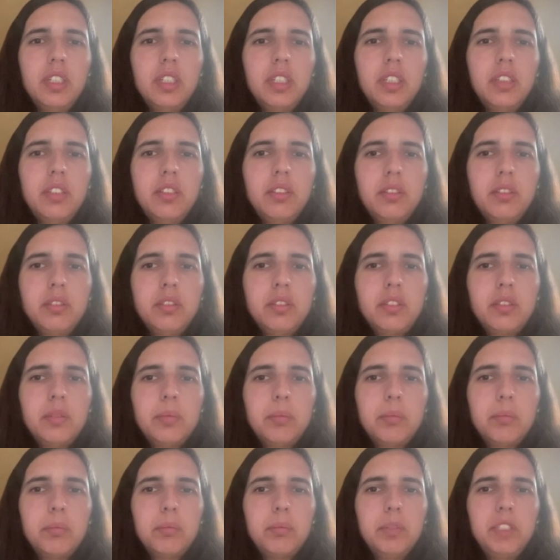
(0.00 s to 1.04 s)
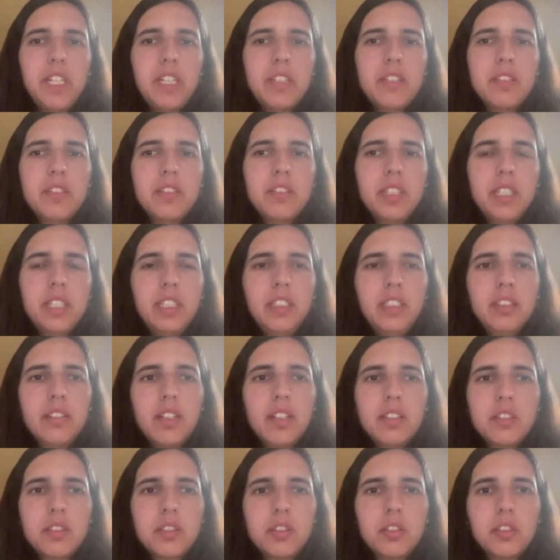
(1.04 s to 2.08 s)
introduced yesterday in the
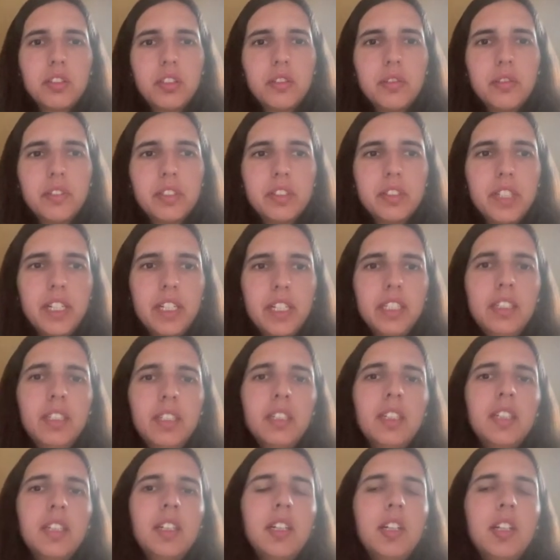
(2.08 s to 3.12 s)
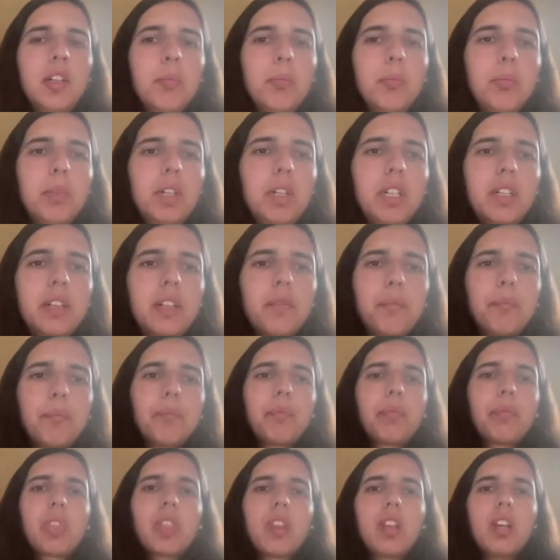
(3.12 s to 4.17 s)
last talk of the day, but
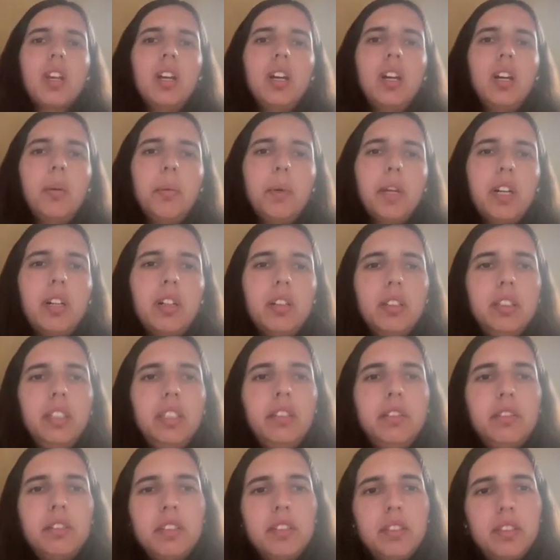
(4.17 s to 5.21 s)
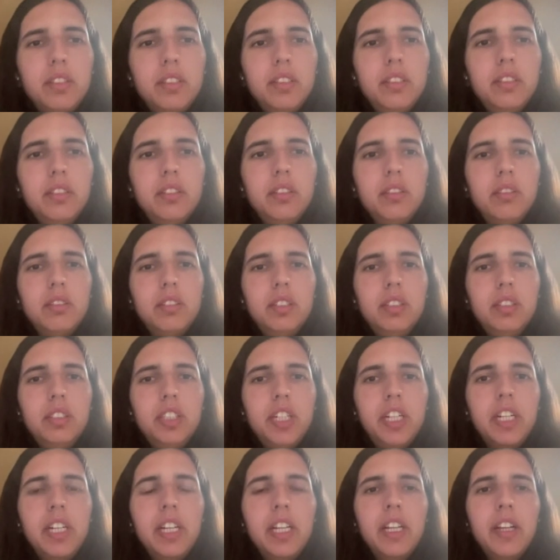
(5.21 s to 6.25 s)
we are interested in
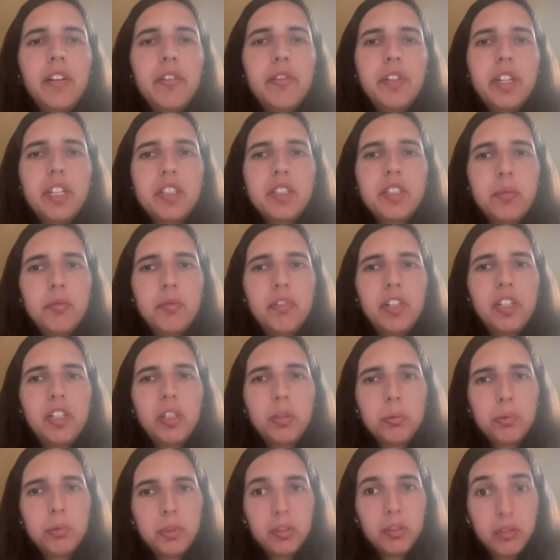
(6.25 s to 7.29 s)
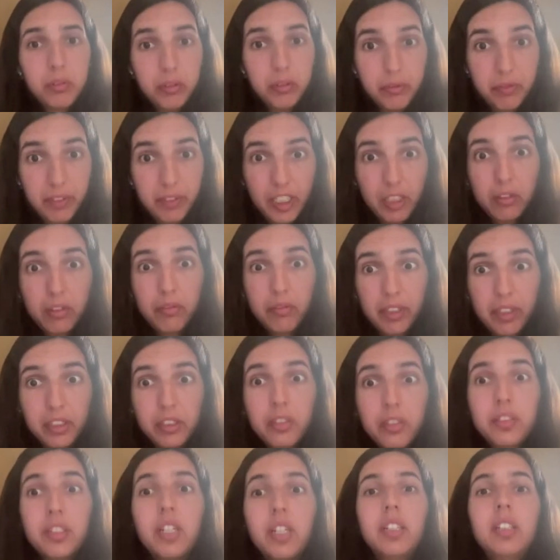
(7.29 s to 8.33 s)
checking if the extreme
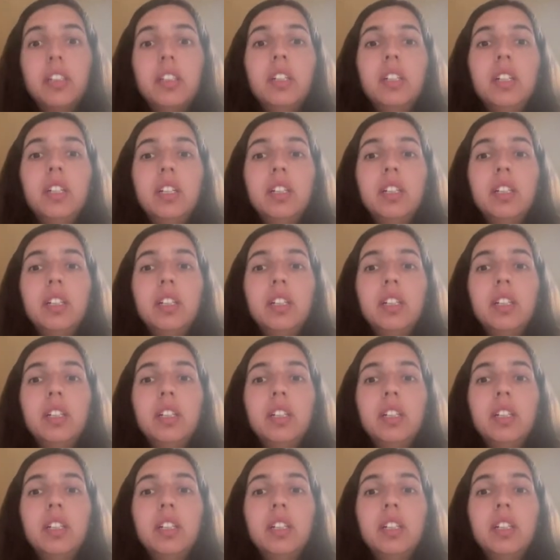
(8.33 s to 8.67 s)
values are